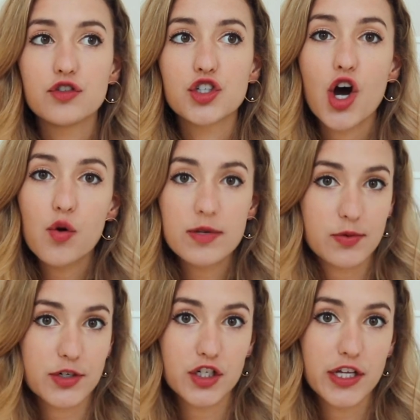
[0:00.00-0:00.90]
Joe
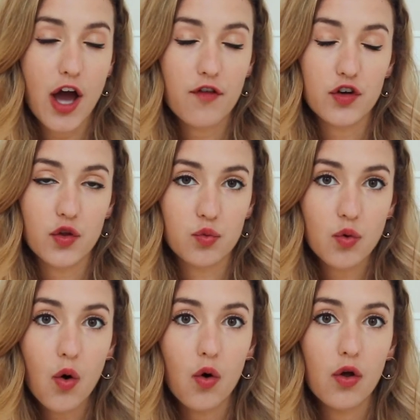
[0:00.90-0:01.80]
was originally offered the
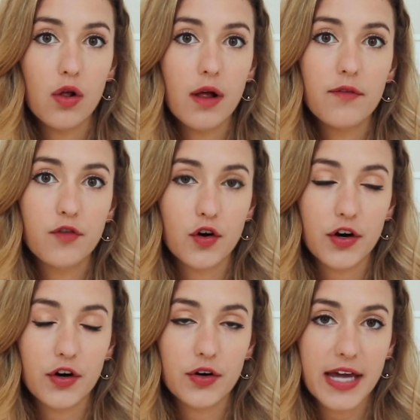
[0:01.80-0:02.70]
role
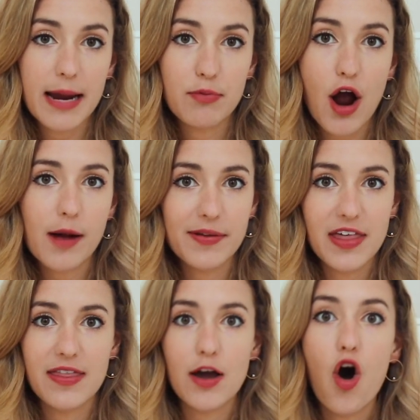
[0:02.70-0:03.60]
for Camp Rock, but
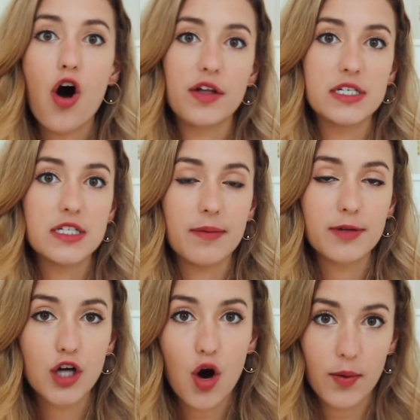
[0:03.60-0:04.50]
then they all ended
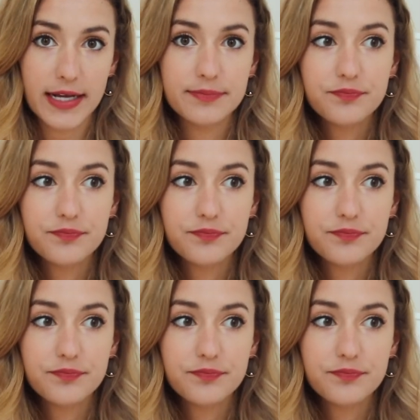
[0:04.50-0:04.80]
up going.